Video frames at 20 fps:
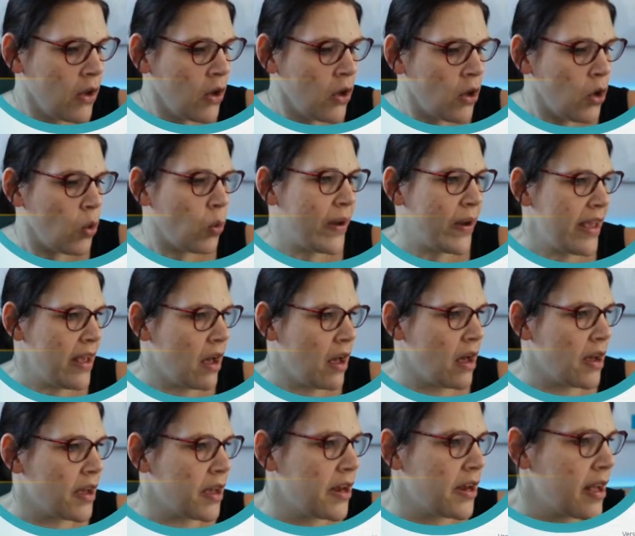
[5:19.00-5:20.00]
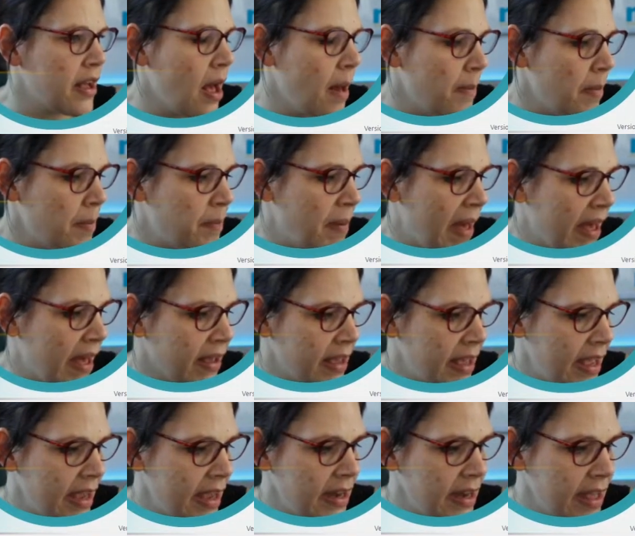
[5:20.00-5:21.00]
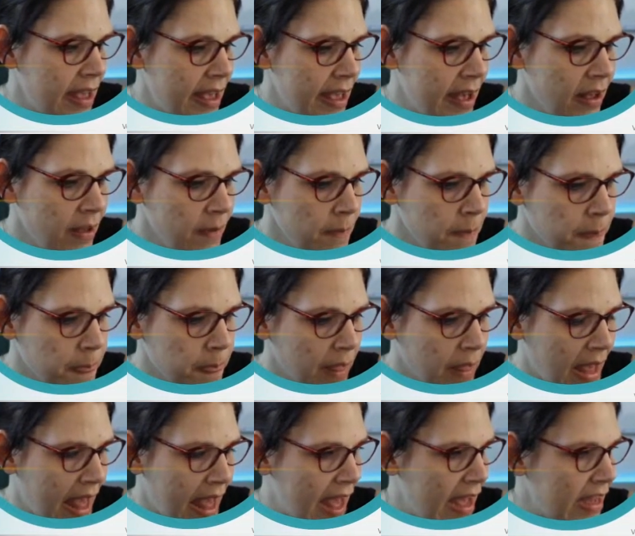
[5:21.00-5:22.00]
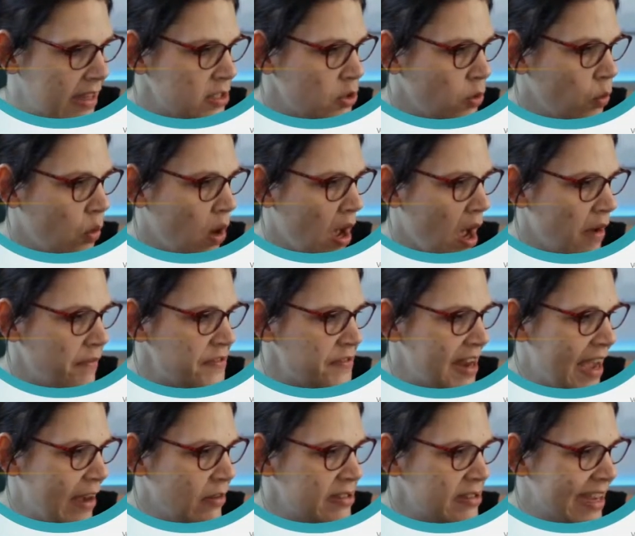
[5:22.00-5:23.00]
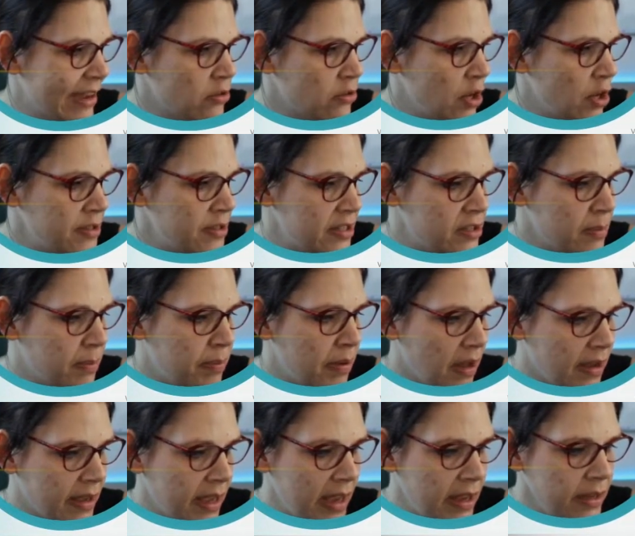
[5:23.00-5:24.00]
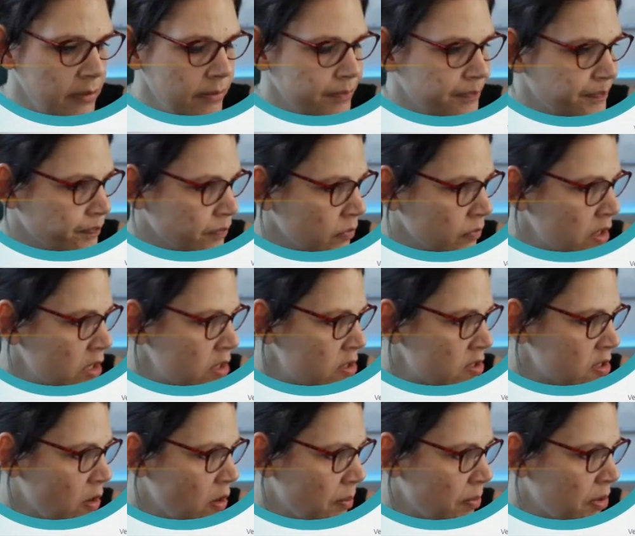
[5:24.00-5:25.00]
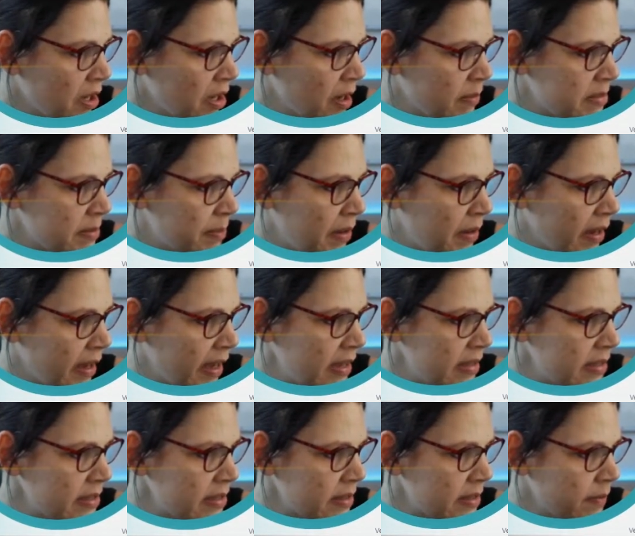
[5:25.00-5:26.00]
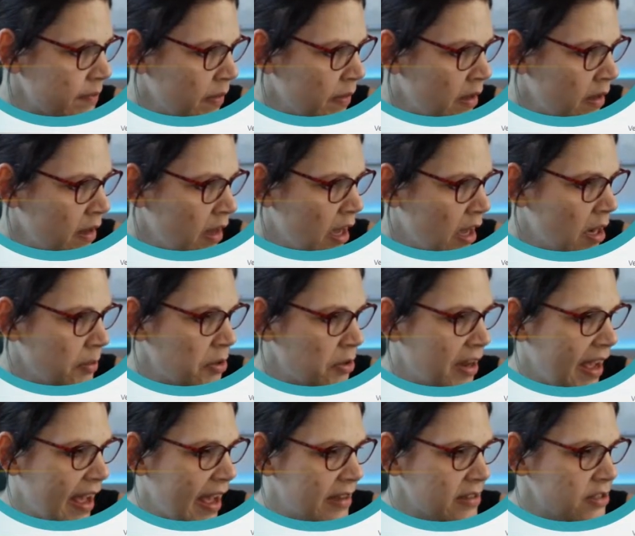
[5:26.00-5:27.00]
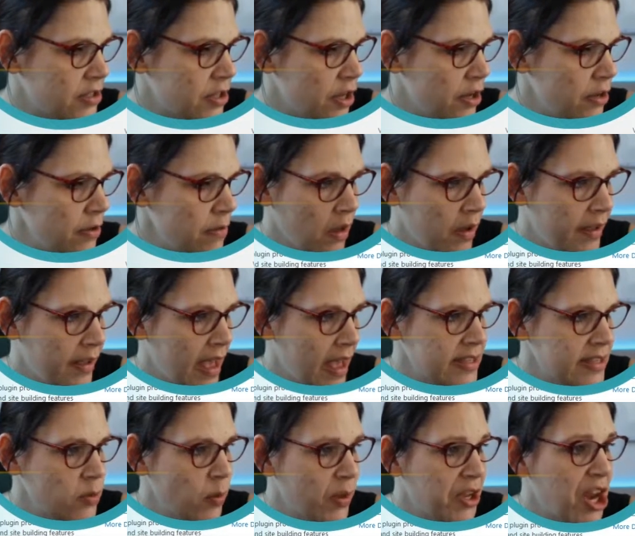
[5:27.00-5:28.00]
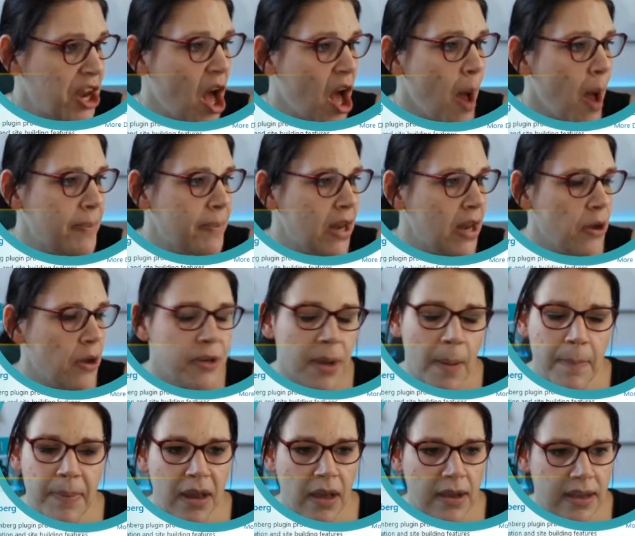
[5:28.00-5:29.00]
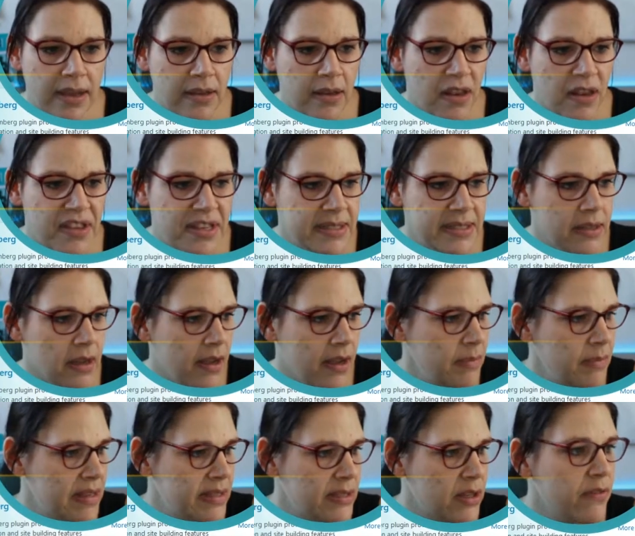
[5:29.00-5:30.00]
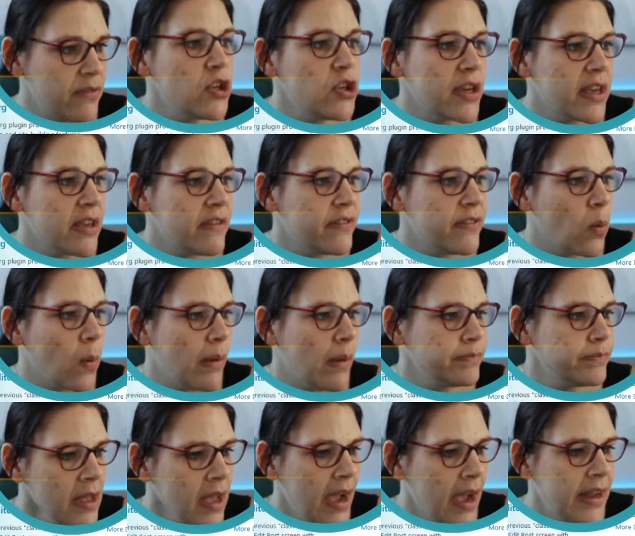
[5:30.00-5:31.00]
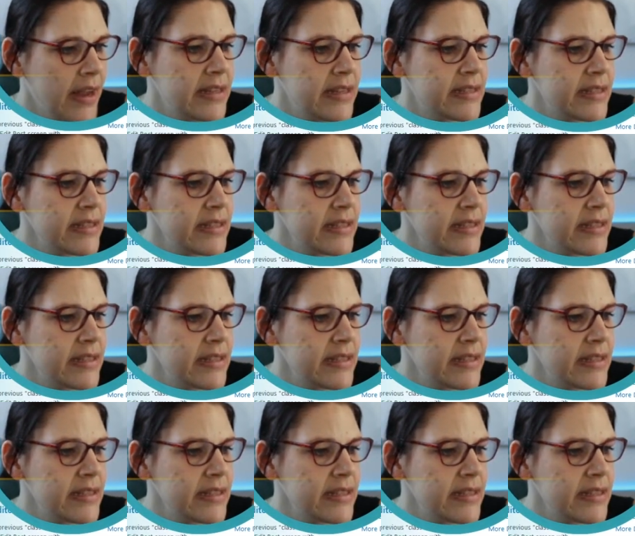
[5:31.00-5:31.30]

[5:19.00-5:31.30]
we are going to come back in here, and I've now downloaded the plugin. So I'm going to come to plugins, and I'm going to add new. Okay, so we're going to upload a plugin this time instead of looking for one. And it